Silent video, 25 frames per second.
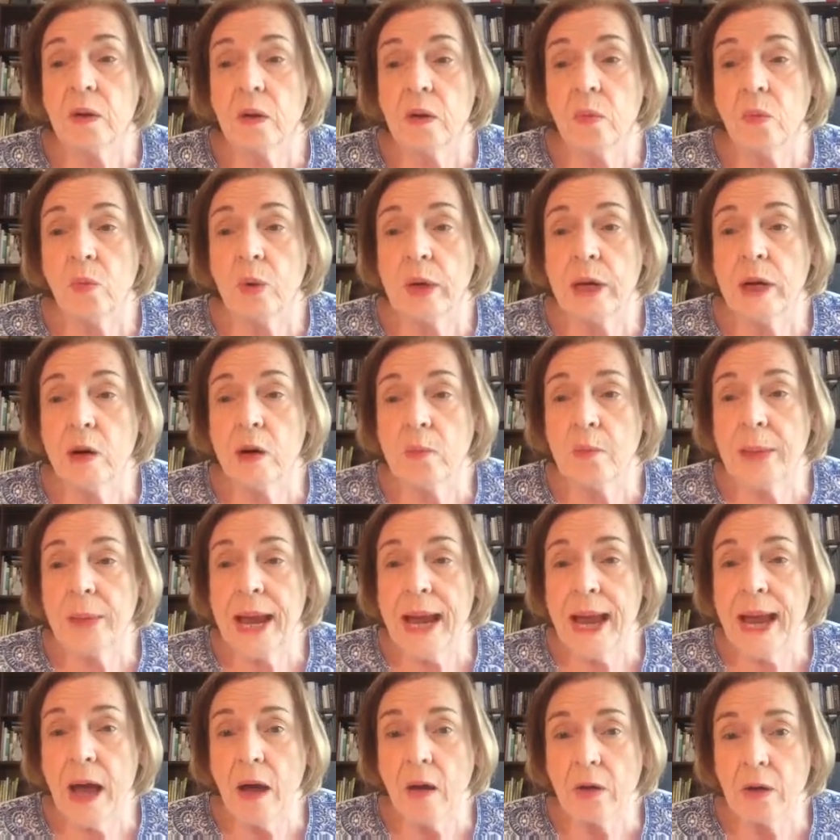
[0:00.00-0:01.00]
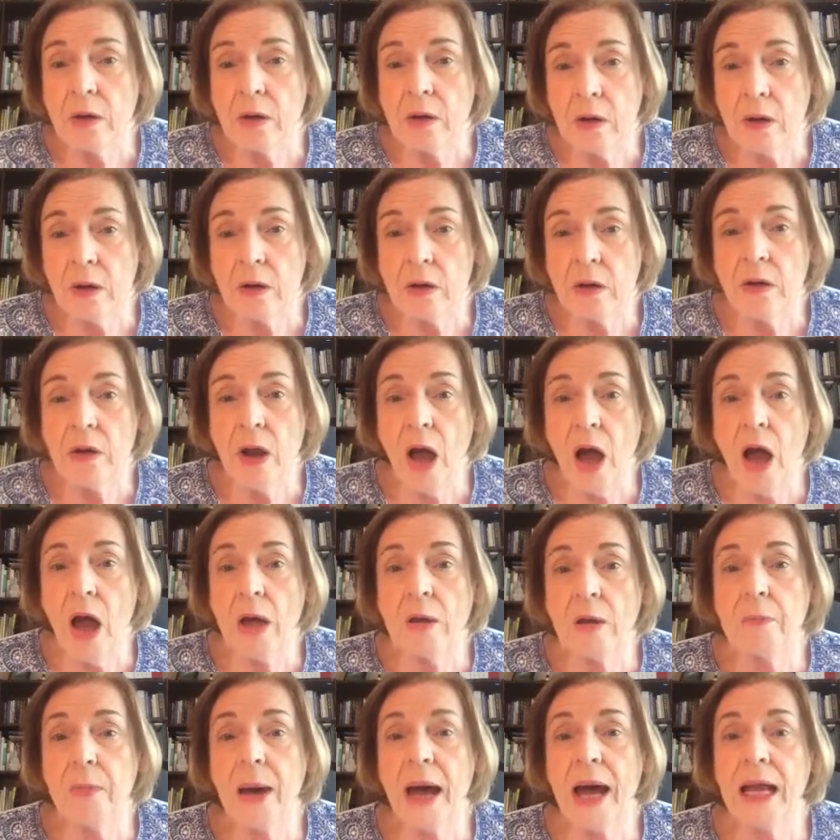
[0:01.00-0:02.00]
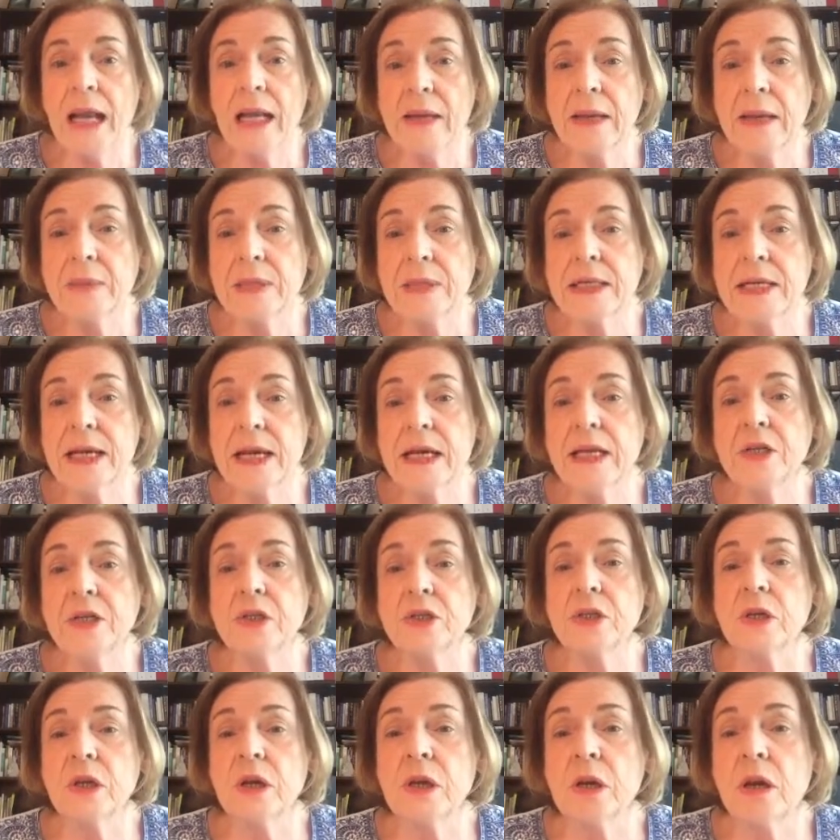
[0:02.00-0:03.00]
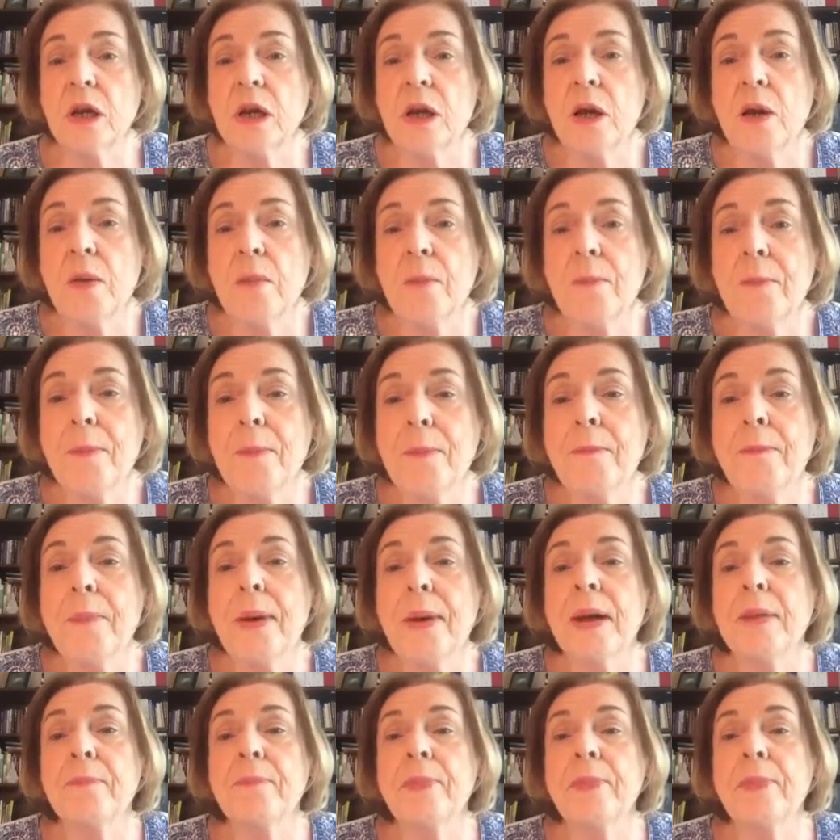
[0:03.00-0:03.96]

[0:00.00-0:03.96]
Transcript: We are bound not by limitation, but